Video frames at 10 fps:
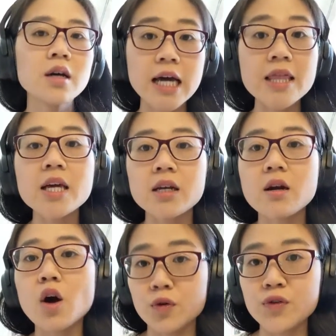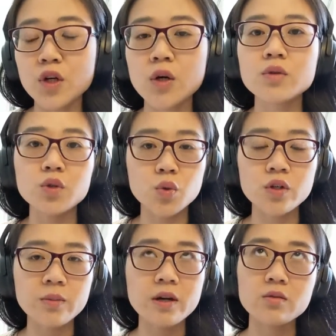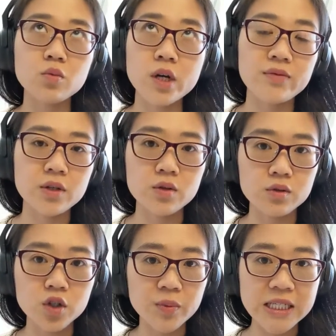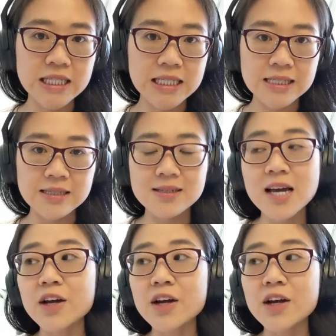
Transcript: And then off you go to talk about whatever your topic sentence is.